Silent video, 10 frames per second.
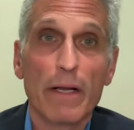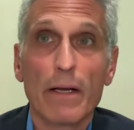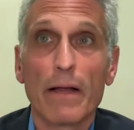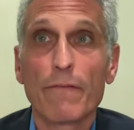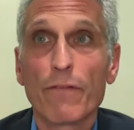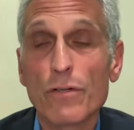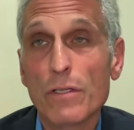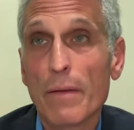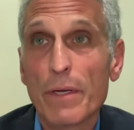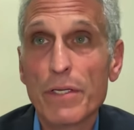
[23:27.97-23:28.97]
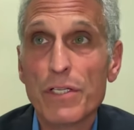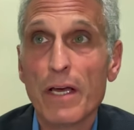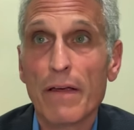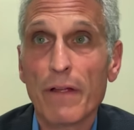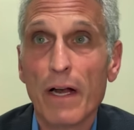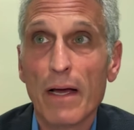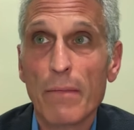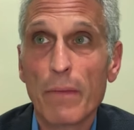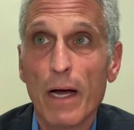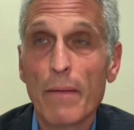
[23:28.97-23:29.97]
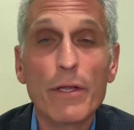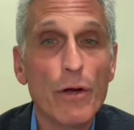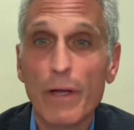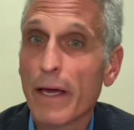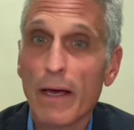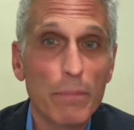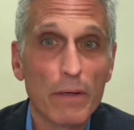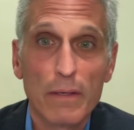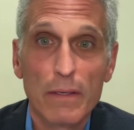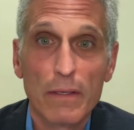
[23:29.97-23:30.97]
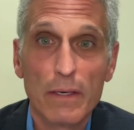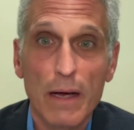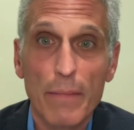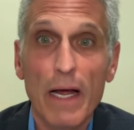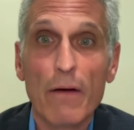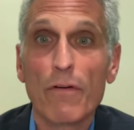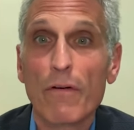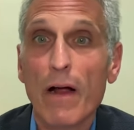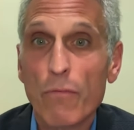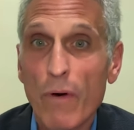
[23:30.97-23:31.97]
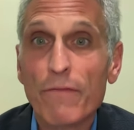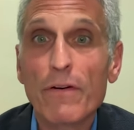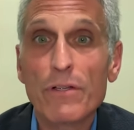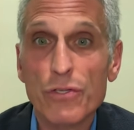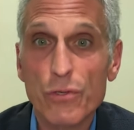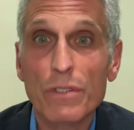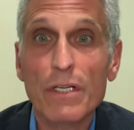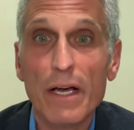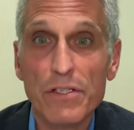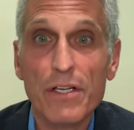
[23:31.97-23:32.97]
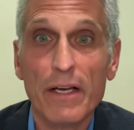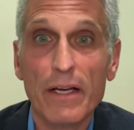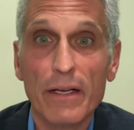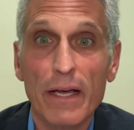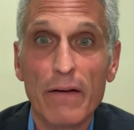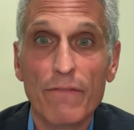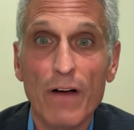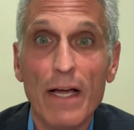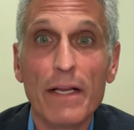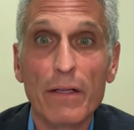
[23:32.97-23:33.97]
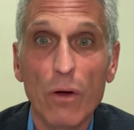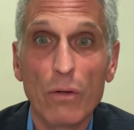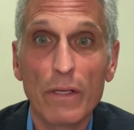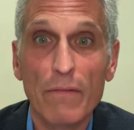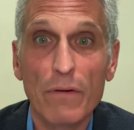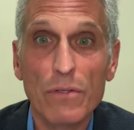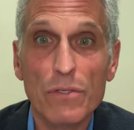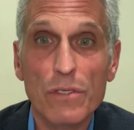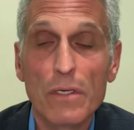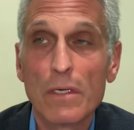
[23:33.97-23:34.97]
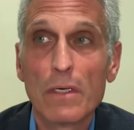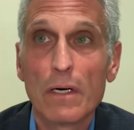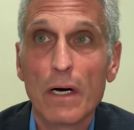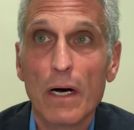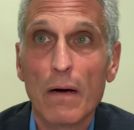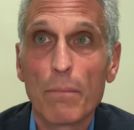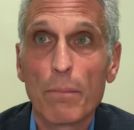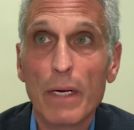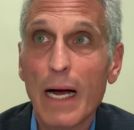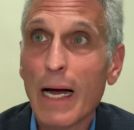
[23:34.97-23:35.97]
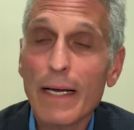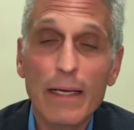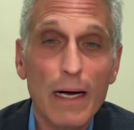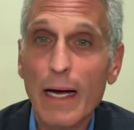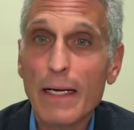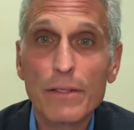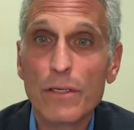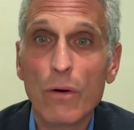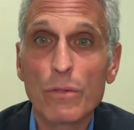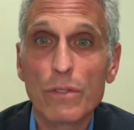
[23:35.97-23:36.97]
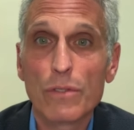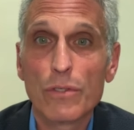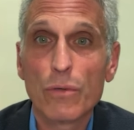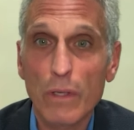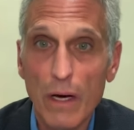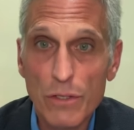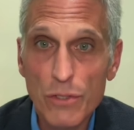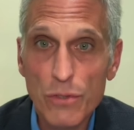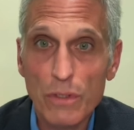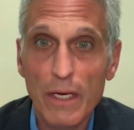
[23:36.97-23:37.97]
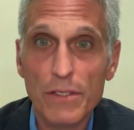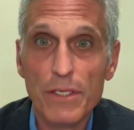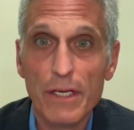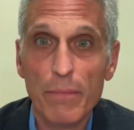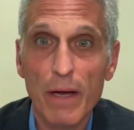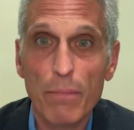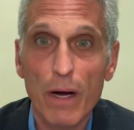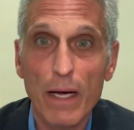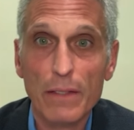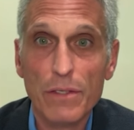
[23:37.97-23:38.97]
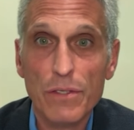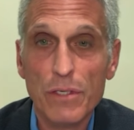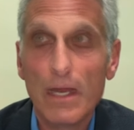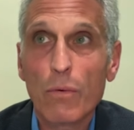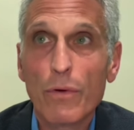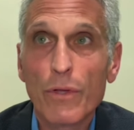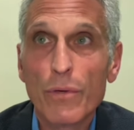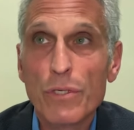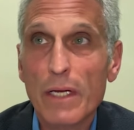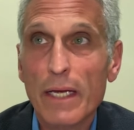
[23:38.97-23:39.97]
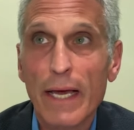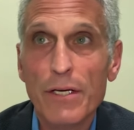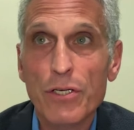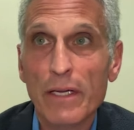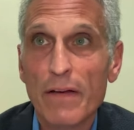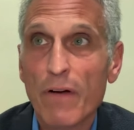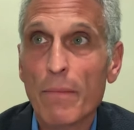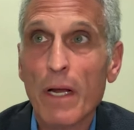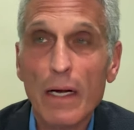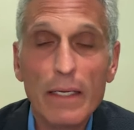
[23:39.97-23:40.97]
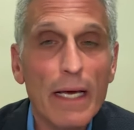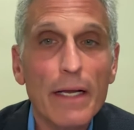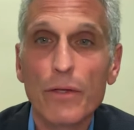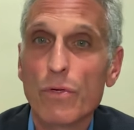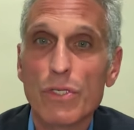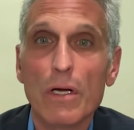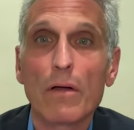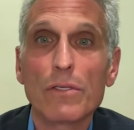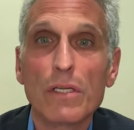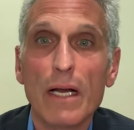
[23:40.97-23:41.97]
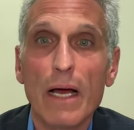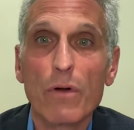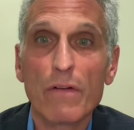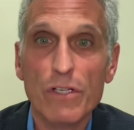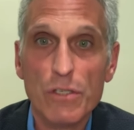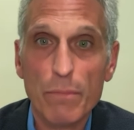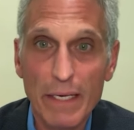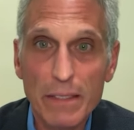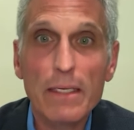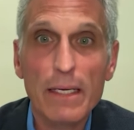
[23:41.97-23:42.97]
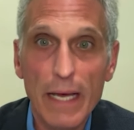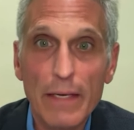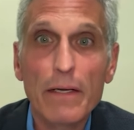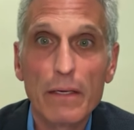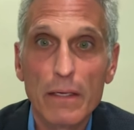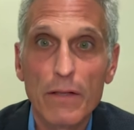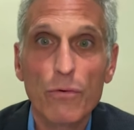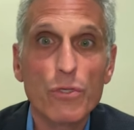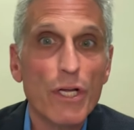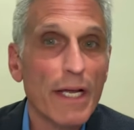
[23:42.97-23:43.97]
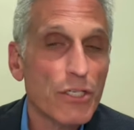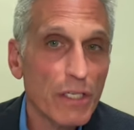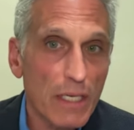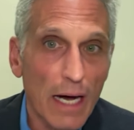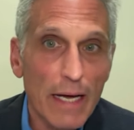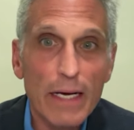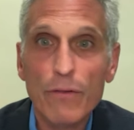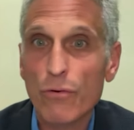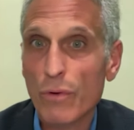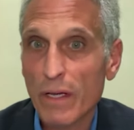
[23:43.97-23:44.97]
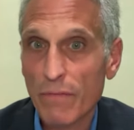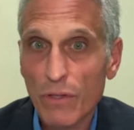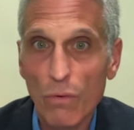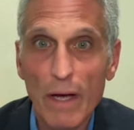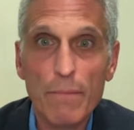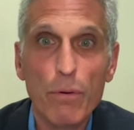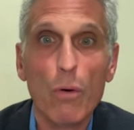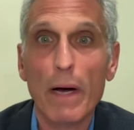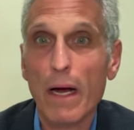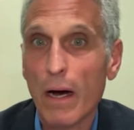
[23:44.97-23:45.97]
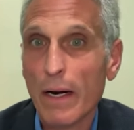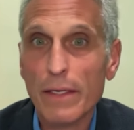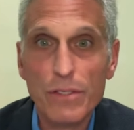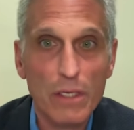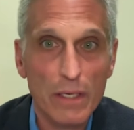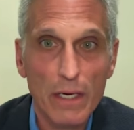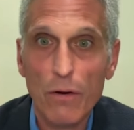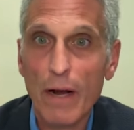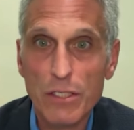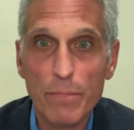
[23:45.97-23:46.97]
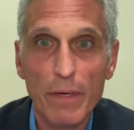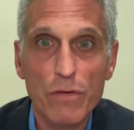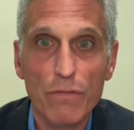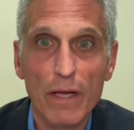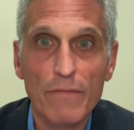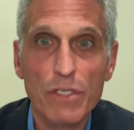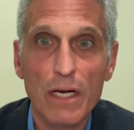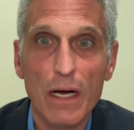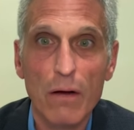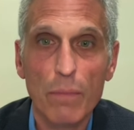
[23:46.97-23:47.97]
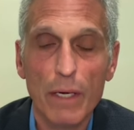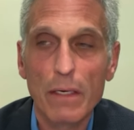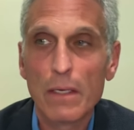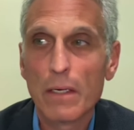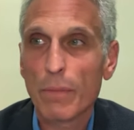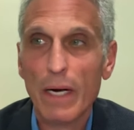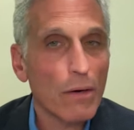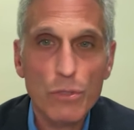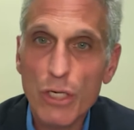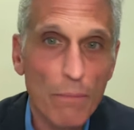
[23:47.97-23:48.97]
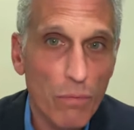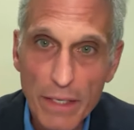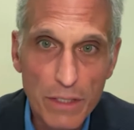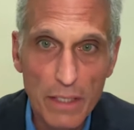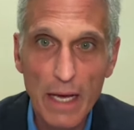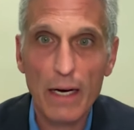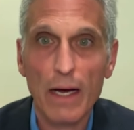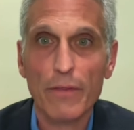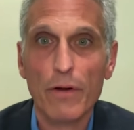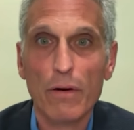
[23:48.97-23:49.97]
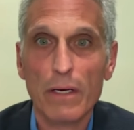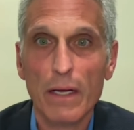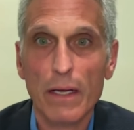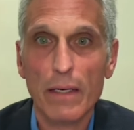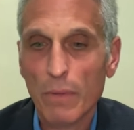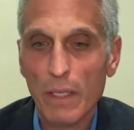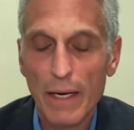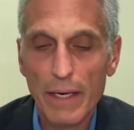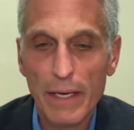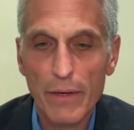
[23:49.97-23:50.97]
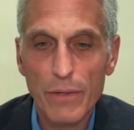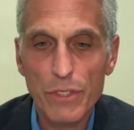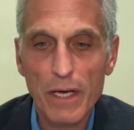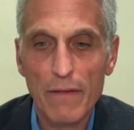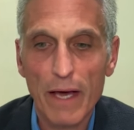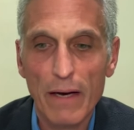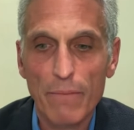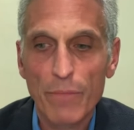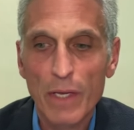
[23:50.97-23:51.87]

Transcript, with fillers: And, and first, let me say that I am I'm in your camp. I mean, I, re- I reference stool testing and, and finding low levels, uh, but I, I don't do a lot of stool testing in my practice. I will use it occasionally if I'm not getting the results that I would have expected to get through changing diet and through giving the right probiotics and the other aspects of lifestyle. But, but I don't jump right to that either. And, and I'm glad to hear you say that.